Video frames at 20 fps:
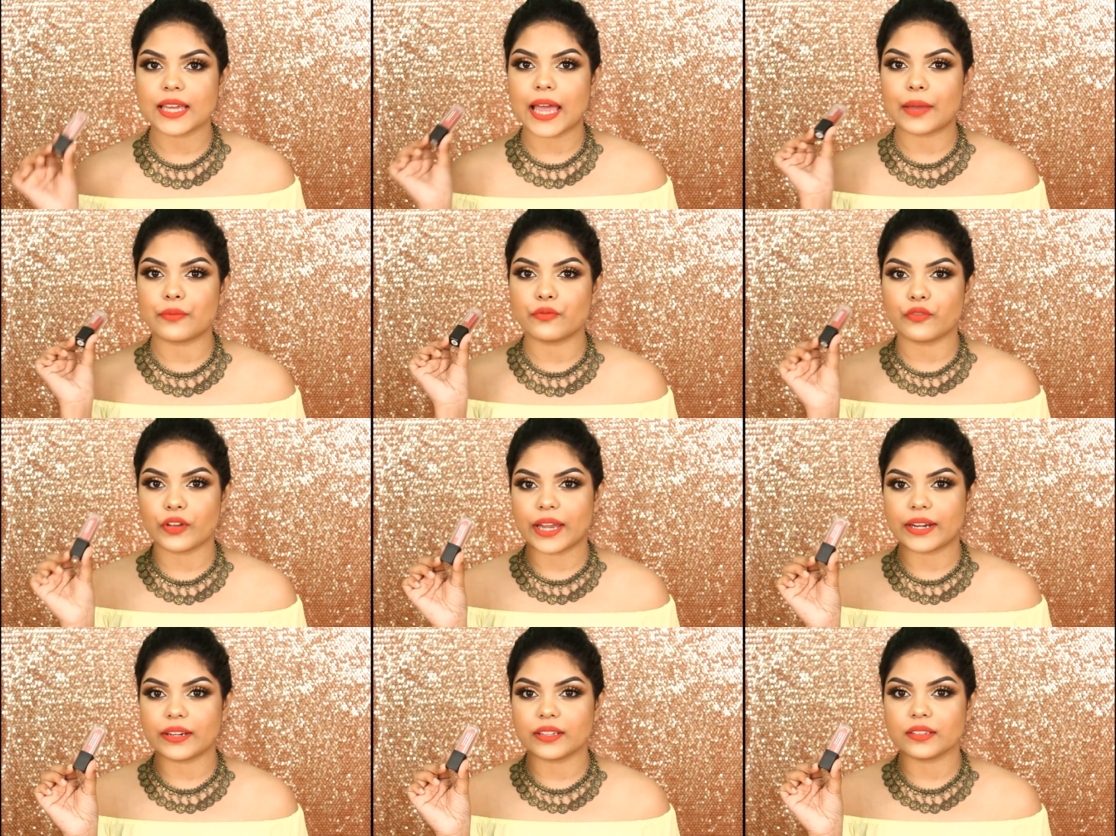I'm
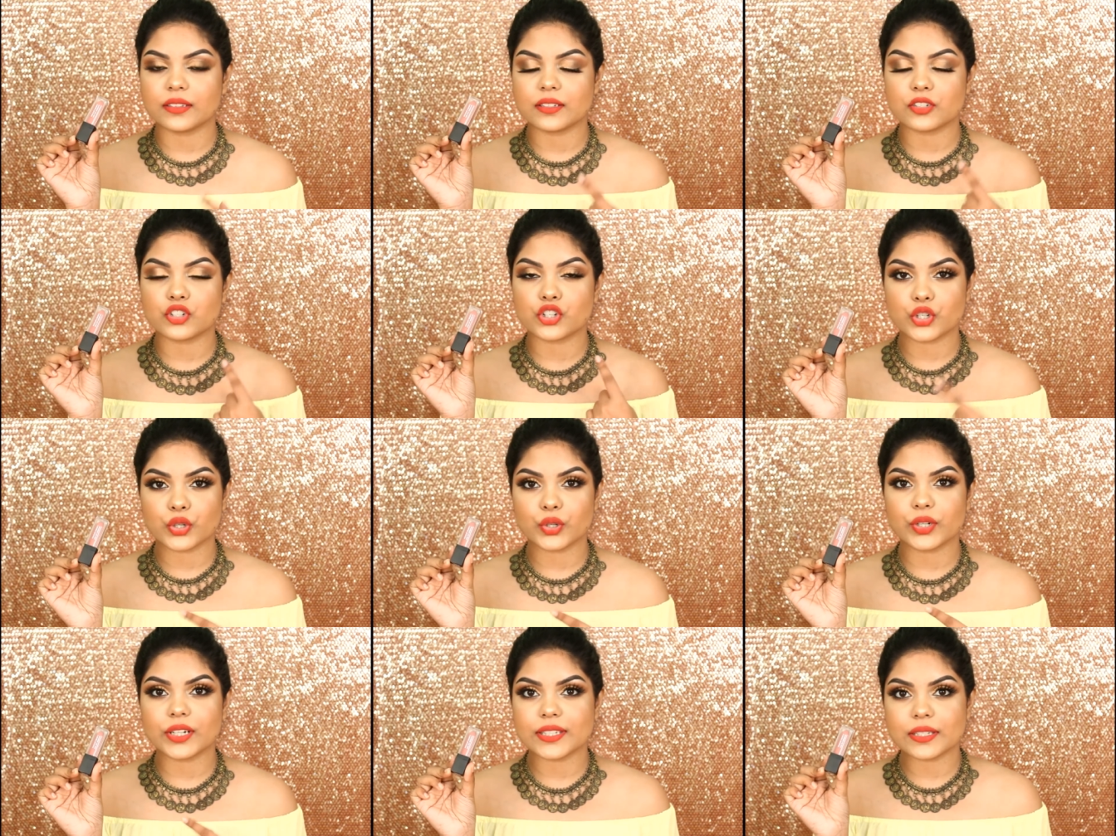wearing the
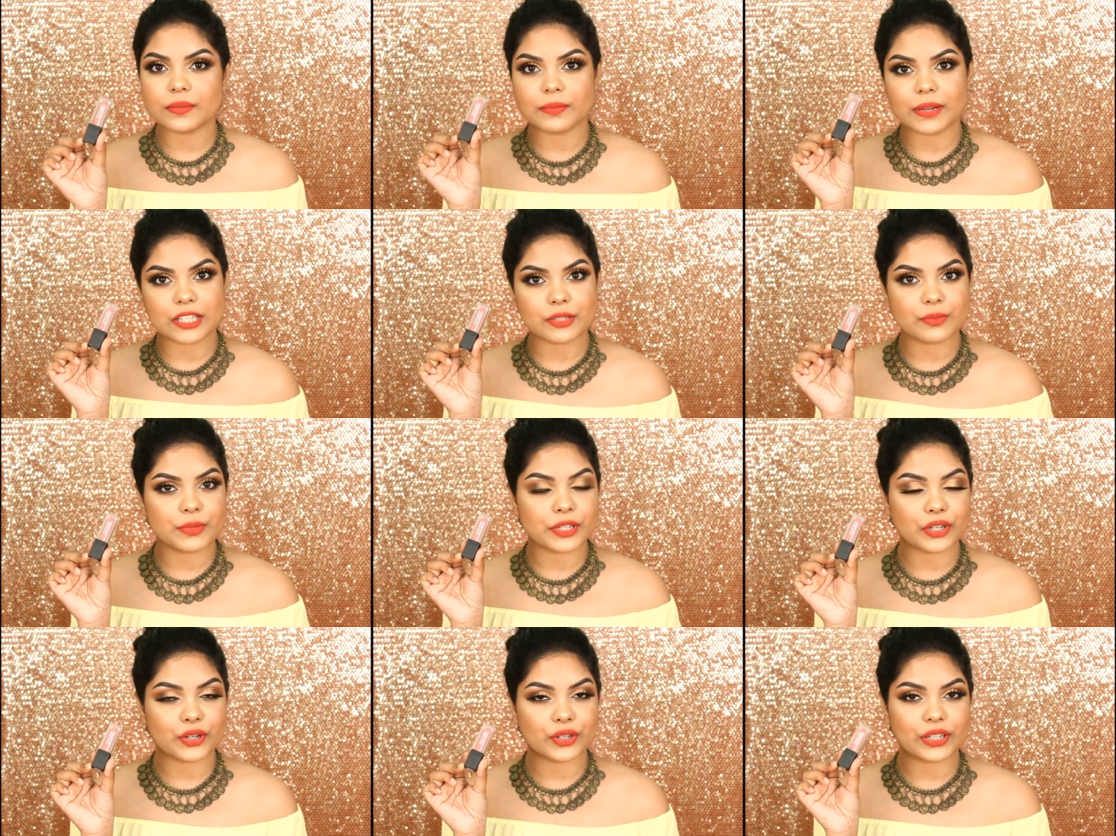Sugar Smudge
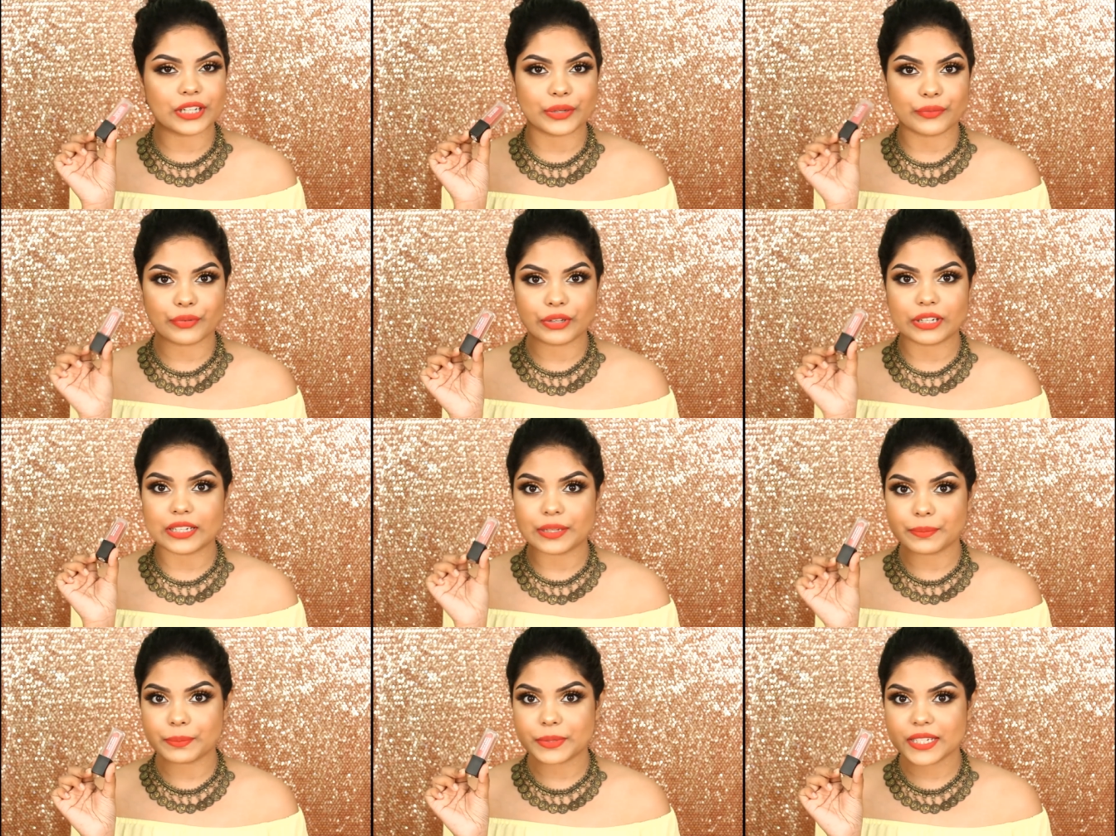Me Not Liquid
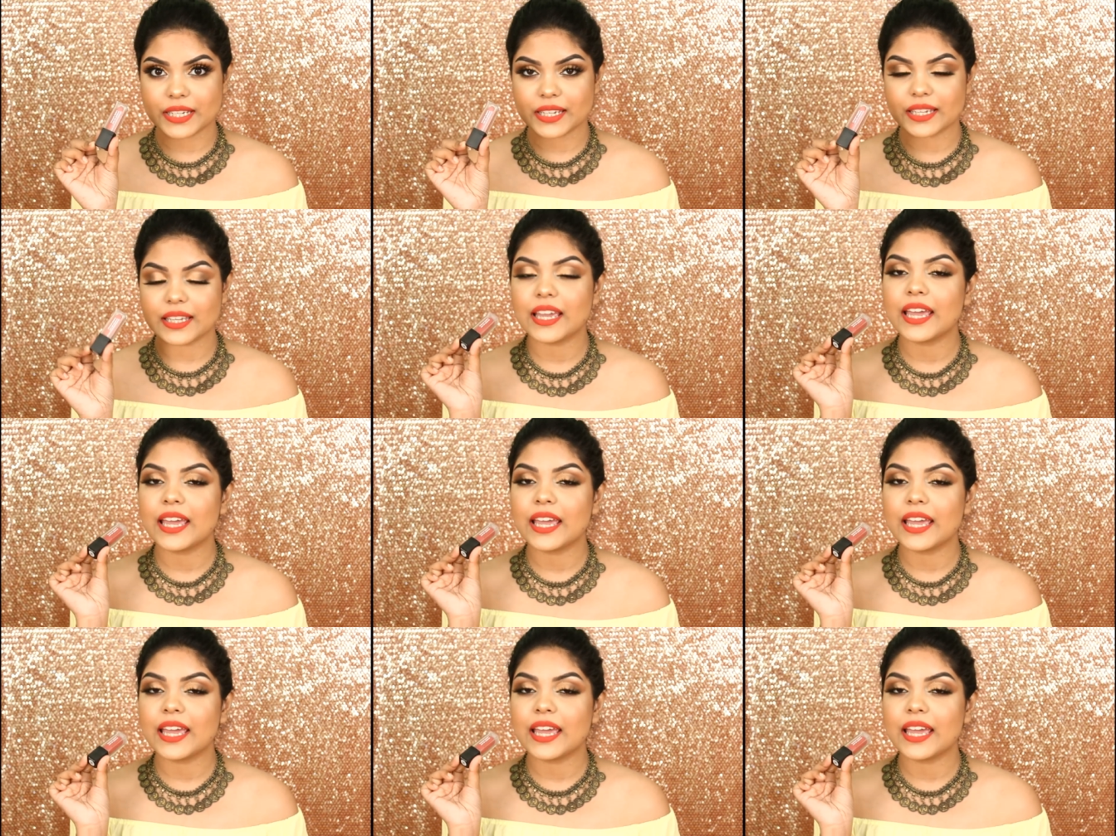Lipstick